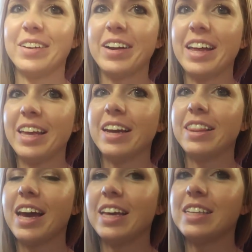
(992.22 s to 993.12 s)
that right there,
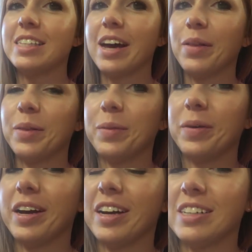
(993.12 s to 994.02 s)
that is how
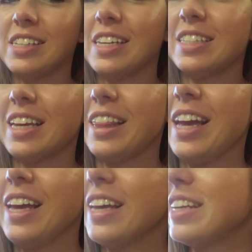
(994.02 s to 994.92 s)
where hers is, I
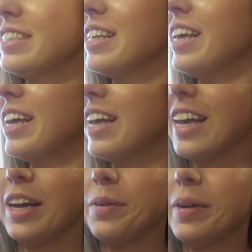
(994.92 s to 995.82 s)
think. It's it's not.
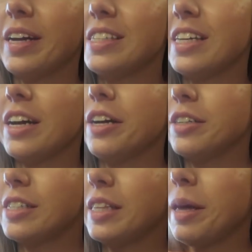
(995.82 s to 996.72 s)
Where is it
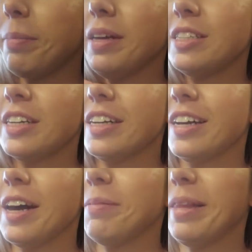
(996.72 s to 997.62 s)
hers in that picture?
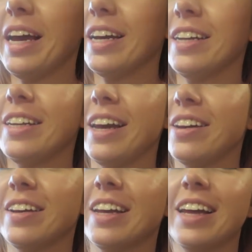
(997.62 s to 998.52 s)
Up there?
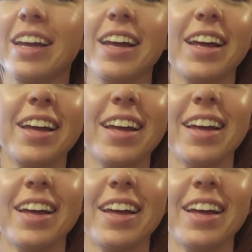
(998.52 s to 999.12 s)
No. Yeah, I agree.